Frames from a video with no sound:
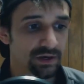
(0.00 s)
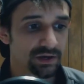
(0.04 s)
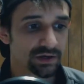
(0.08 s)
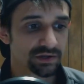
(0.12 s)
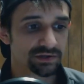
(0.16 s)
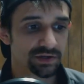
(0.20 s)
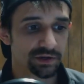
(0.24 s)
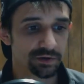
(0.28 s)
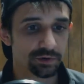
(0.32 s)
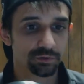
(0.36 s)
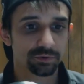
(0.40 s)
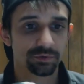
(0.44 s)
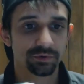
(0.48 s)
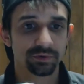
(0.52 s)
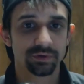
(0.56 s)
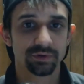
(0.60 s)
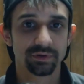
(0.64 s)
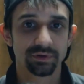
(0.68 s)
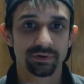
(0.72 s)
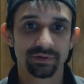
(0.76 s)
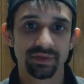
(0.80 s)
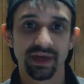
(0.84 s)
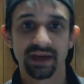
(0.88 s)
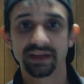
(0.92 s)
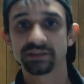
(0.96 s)
So
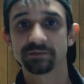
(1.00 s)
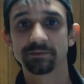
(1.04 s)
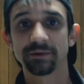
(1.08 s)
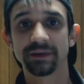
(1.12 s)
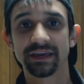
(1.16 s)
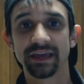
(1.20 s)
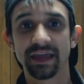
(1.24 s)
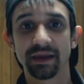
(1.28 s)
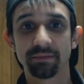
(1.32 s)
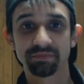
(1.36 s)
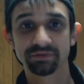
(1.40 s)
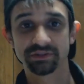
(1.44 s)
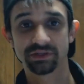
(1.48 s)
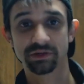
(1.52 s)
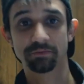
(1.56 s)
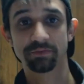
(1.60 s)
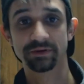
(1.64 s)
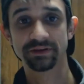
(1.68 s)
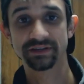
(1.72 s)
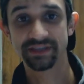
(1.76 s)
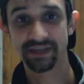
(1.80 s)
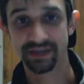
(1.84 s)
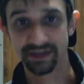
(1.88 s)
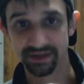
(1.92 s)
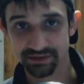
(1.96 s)
that's being able to
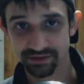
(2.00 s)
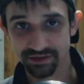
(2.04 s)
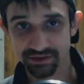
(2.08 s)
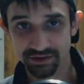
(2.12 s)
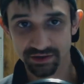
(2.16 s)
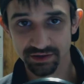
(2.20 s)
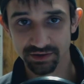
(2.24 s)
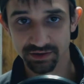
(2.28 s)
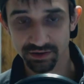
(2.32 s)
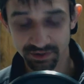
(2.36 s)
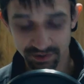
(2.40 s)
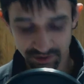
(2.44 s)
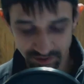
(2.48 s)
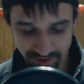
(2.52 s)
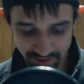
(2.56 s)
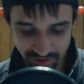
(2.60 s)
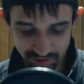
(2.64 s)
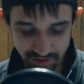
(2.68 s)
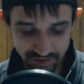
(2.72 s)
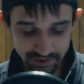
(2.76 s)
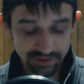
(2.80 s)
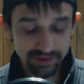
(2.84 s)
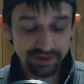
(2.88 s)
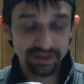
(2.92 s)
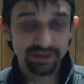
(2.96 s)
predict,
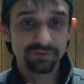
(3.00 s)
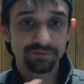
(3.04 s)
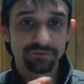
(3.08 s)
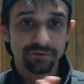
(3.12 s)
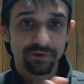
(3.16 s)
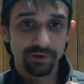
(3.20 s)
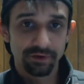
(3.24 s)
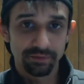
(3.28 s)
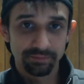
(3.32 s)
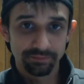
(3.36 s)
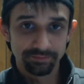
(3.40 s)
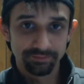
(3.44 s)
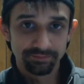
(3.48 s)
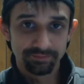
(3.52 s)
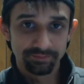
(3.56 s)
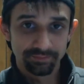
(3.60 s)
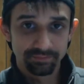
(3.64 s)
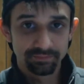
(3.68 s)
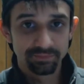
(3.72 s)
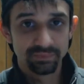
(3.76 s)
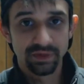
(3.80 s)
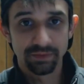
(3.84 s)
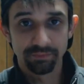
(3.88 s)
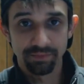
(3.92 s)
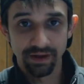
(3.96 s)
learning from
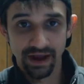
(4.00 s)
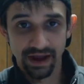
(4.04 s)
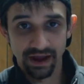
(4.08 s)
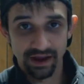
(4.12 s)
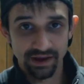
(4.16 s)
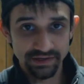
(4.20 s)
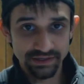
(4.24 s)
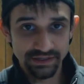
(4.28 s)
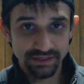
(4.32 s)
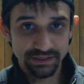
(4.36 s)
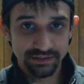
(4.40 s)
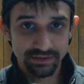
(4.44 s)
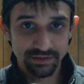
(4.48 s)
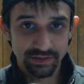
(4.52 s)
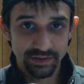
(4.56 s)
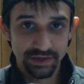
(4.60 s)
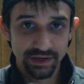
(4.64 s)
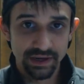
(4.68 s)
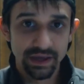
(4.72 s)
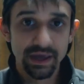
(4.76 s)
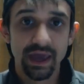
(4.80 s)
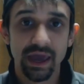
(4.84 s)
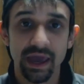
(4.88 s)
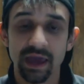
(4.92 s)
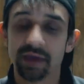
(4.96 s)
the past
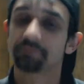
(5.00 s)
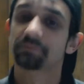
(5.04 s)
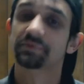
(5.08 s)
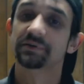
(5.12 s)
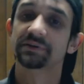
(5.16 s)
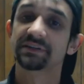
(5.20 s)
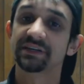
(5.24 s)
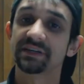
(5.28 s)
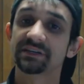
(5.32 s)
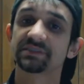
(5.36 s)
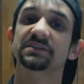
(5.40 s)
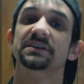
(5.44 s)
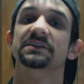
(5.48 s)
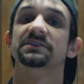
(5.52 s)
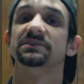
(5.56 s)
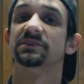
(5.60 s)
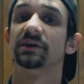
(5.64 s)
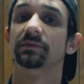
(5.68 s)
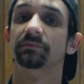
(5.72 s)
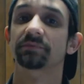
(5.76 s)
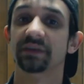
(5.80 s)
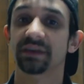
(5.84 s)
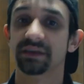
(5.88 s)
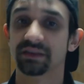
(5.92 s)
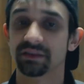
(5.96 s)
and predicting
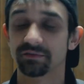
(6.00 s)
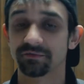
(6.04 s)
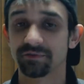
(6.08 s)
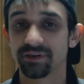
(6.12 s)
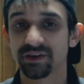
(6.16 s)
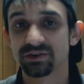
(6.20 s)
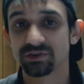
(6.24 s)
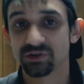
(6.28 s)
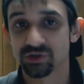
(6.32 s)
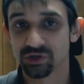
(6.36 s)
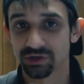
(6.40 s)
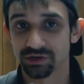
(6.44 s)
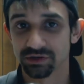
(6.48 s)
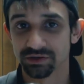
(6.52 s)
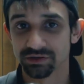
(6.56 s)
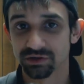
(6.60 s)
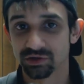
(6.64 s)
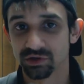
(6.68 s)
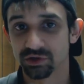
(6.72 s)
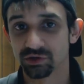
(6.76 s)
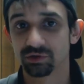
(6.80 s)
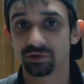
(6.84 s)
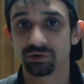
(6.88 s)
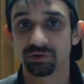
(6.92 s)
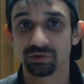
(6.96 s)
something in the future
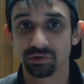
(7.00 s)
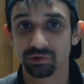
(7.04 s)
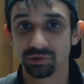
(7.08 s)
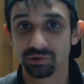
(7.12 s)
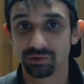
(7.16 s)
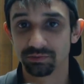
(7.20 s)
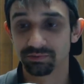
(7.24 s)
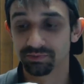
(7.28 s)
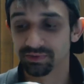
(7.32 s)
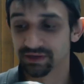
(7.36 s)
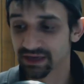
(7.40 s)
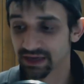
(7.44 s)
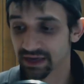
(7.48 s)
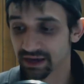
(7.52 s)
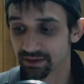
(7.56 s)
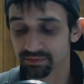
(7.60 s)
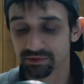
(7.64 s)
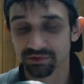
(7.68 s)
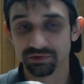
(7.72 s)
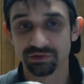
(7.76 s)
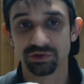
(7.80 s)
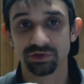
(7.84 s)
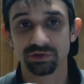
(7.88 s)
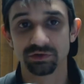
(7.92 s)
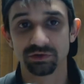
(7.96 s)
to be
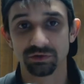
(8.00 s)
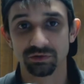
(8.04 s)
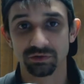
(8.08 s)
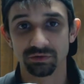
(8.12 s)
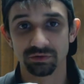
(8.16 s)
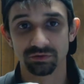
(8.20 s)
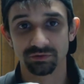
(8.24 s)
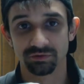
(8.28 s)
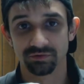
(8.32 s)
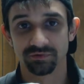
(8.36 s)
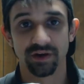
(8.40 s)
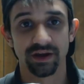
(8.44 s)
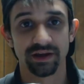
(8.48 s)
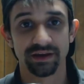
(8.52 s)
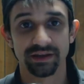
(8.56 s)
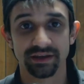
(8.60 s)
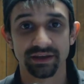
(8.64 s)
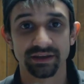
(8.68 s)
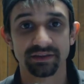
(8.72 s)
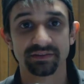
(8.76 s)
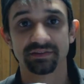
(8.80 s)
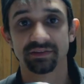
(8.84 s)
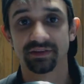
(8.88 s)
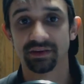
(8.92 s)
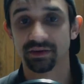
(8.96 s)
able to fight
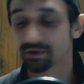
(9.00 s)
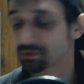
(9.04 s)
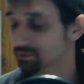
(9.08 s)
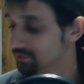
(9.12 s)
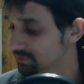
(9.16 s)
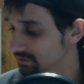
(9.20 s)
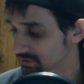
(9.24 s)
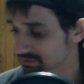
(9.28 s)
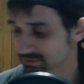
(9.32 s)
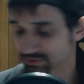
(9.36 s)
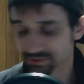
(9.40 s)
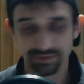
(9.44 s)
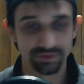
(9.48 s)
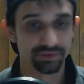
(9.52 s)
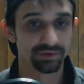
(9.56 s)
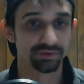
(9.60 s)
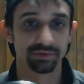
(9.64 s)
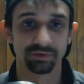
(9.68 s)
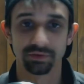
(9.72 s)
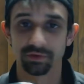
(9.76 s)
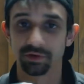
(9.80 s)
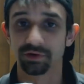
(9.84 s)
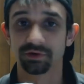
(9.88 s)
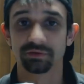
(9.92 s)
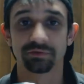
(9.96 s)
against it or to
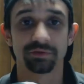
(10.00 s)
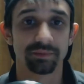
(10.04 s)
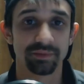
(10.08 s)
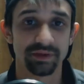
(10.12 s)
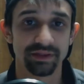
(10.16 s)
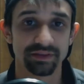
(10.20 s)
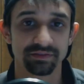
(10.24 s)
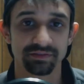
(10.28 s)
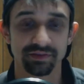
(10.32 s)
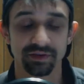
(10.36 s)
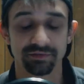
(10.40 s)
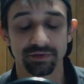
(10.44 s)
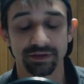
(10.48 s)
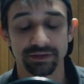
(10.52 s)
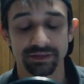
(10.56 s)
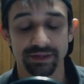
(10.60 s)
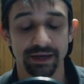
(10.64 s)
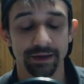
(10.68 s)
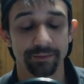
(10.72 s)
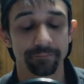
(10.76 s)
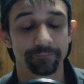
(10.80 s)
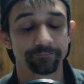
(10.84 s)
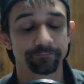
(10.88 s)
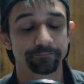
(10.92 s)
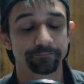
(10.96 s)
learn from it, stuff like that.